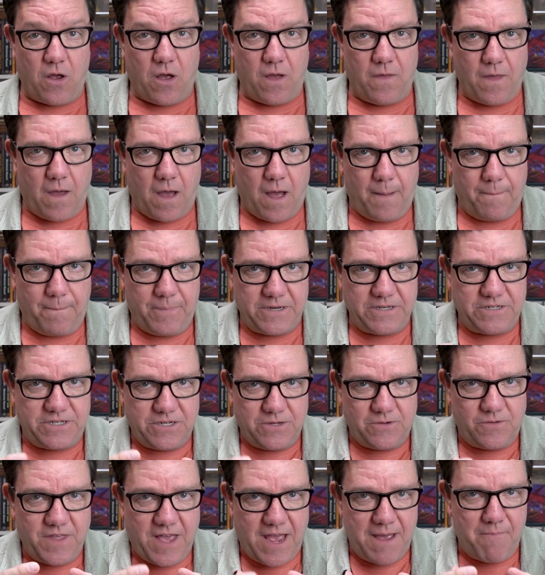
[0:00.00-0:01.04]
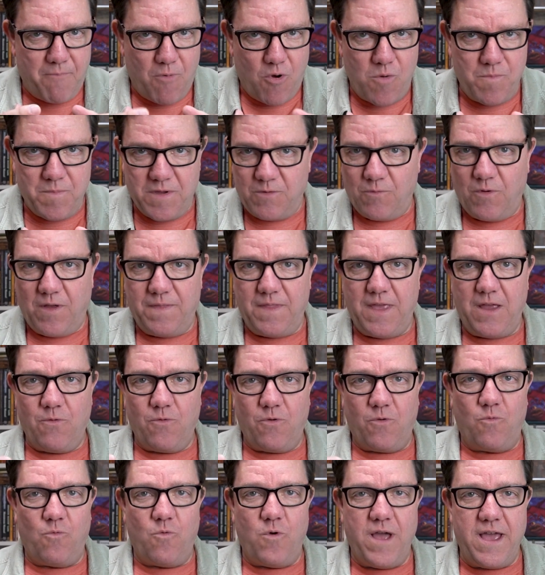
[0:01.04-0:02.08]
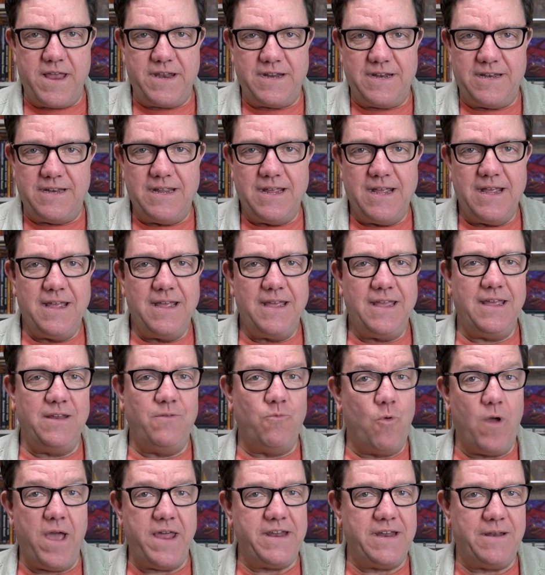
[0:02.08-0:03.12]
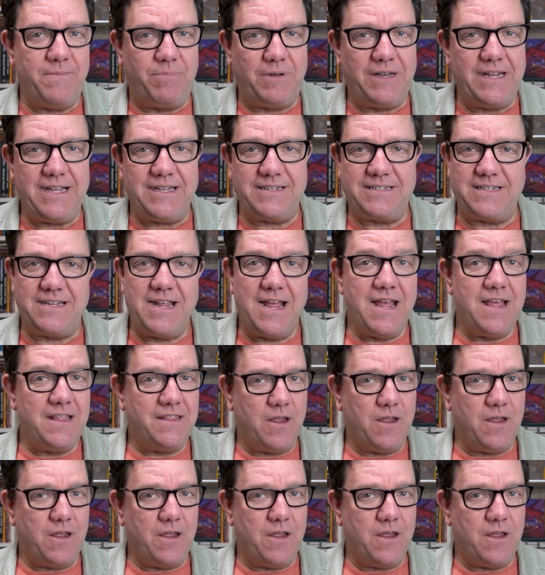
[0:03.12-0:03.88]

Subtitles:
up until that moment when they were wedded in wedded bliss,